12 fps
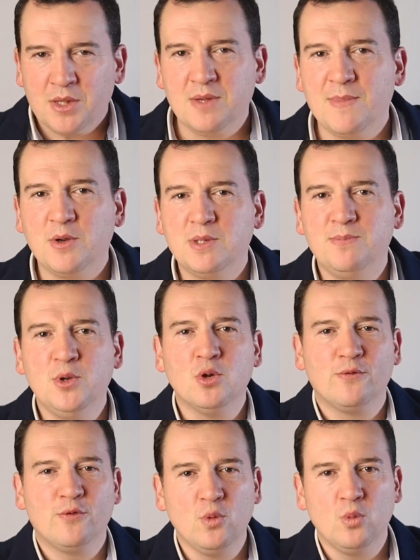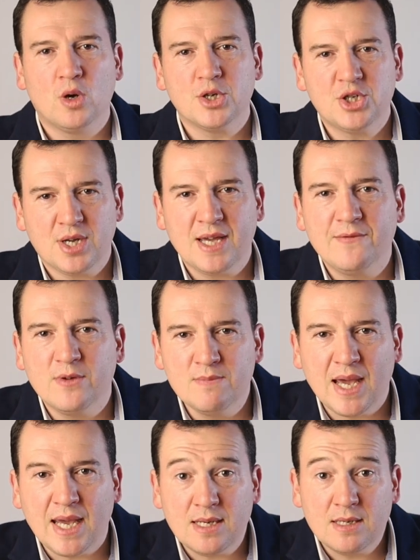the most beautiful watch ever
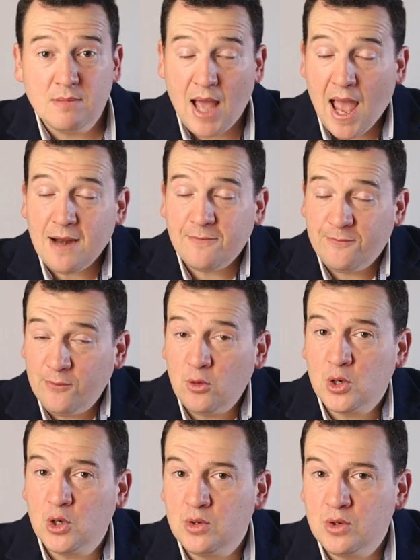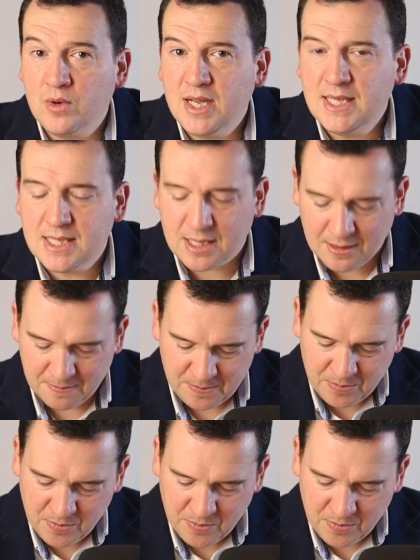made, and for good reason.